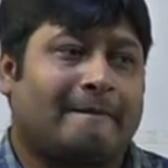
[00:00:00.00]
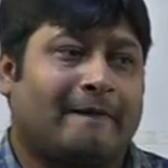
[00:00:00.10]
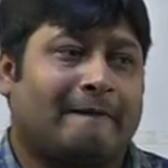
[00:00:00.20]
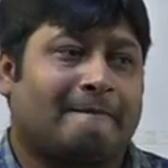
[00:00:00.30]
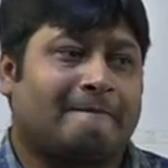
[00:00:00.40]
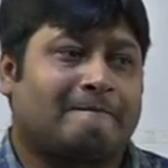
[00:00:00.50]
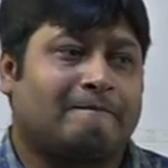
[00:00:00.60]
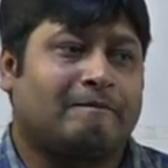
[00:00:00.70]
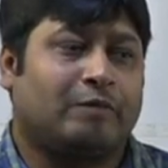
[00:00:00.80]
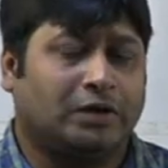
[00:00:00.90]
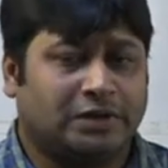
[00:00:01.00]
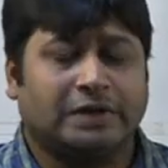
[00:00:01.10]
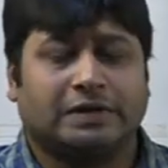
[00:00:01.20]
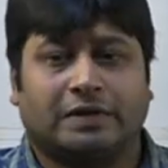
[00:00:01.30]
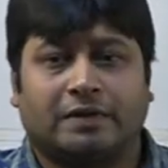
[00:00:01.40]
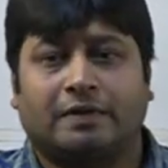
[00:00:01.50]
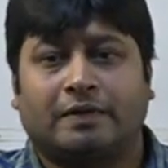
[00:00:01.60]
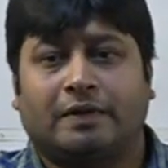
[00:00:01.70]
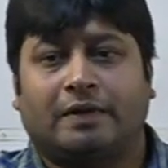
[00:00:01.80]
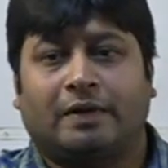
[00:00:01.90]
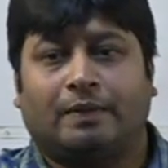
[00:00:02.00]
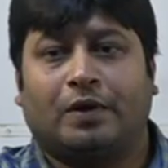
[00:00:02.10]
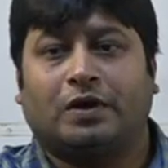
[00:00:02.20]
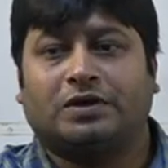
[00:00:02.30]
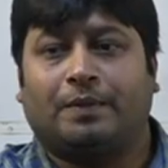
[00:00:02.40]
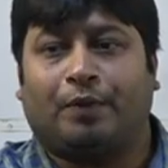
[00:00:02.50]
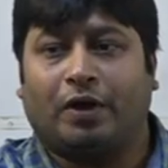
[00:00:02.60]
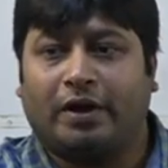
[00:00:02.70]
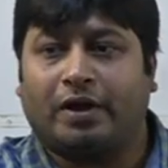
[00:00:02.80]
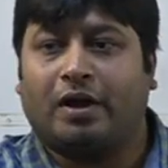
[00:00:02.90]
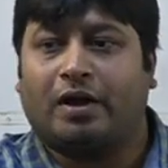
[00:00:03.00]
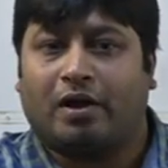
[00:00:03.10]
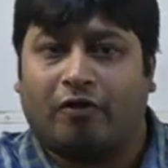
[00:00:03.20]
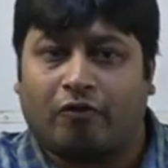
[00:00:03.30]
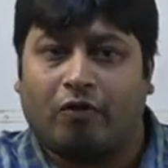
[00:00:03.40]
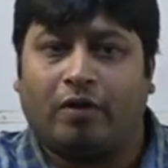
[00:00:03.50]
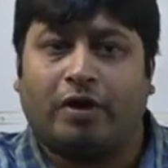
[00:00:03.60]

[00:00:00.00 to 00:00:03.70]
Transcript: Okay. Politicized it. Because the political control